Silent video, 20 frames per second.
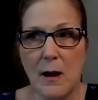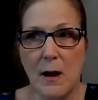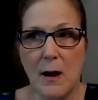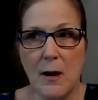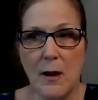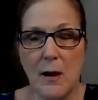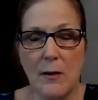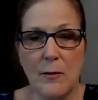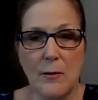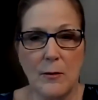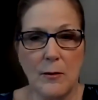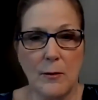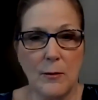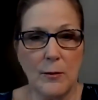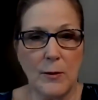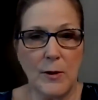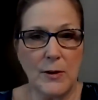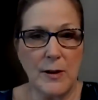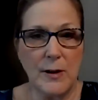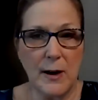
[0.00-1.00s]
uh,
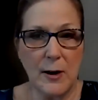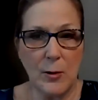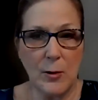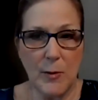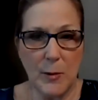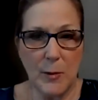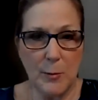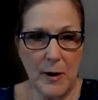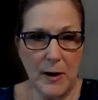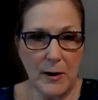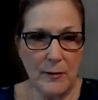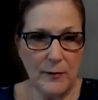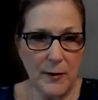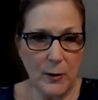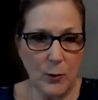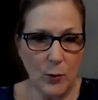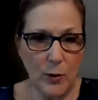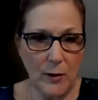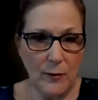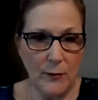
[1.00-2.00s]
retirement
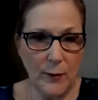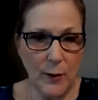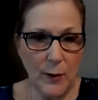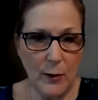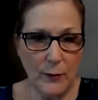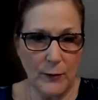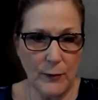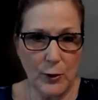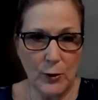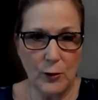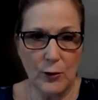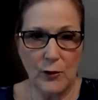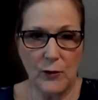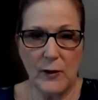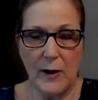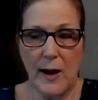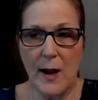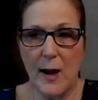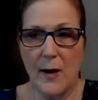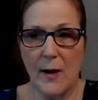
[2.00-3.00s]
benefit windfall for your
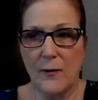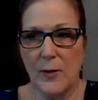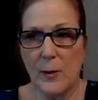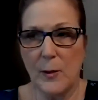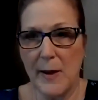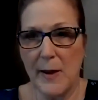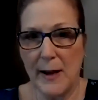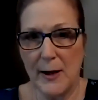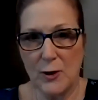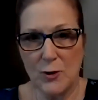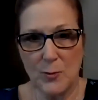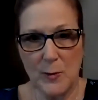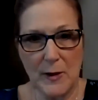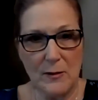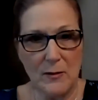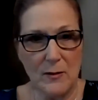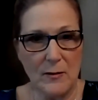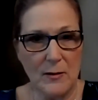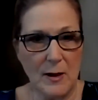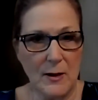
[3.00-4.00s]
staff, the
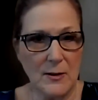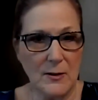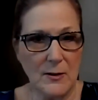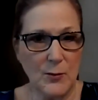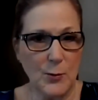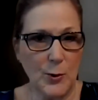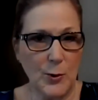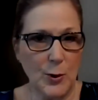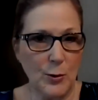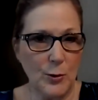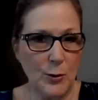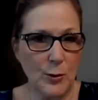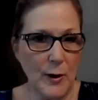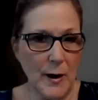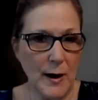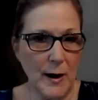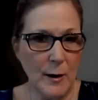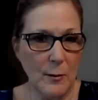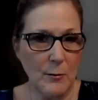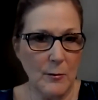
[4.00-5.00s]
management incentive
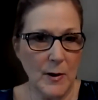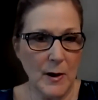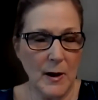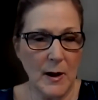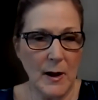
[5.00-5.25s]
program.